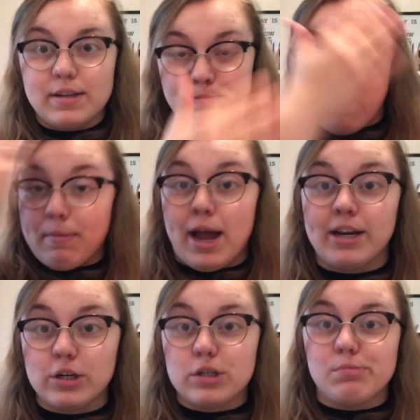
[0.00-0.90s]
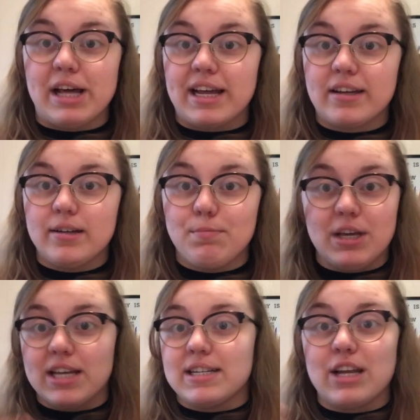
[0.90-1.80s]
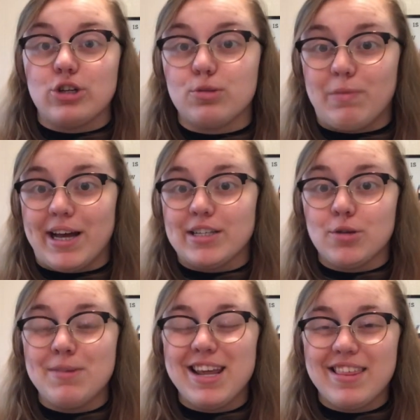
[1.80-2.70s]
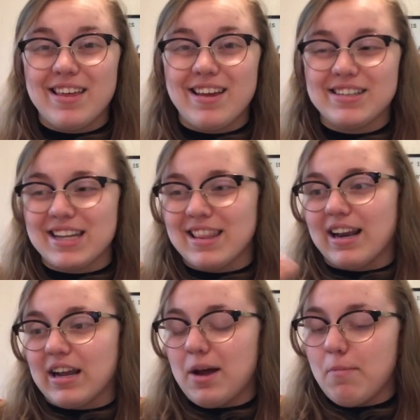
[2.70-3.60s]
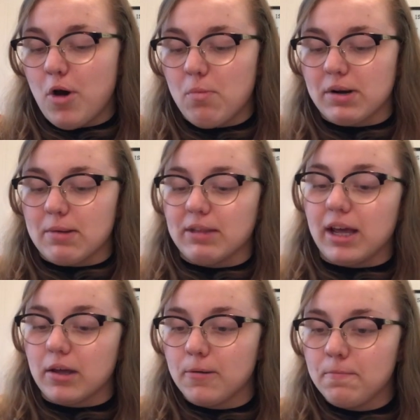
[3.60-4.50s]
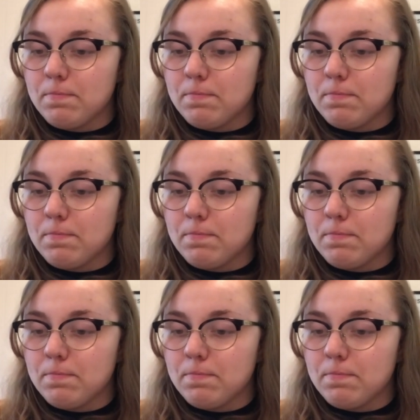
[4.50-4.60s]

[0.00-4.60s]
my mind goes blank because I just buy so many things and then I come home and I'm like,